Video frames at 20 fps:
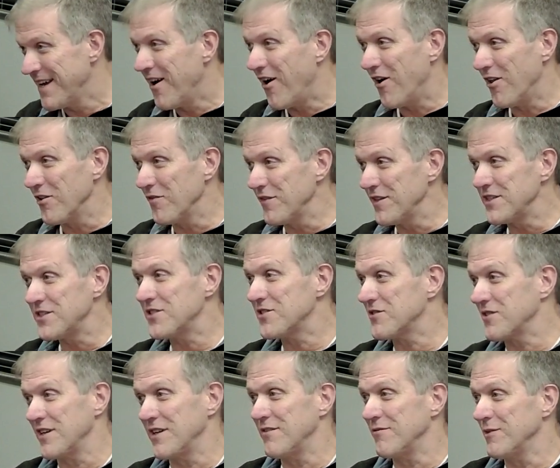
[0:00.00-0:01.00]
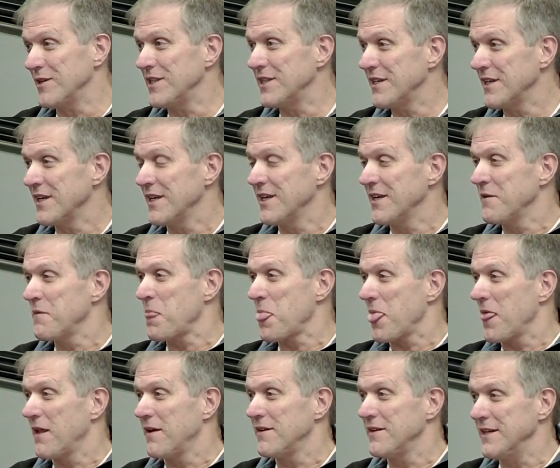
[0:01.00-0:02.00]
all of this is, you know, when
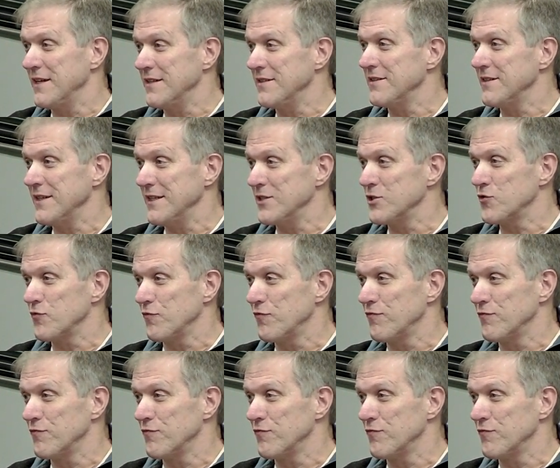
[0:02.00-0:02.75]
in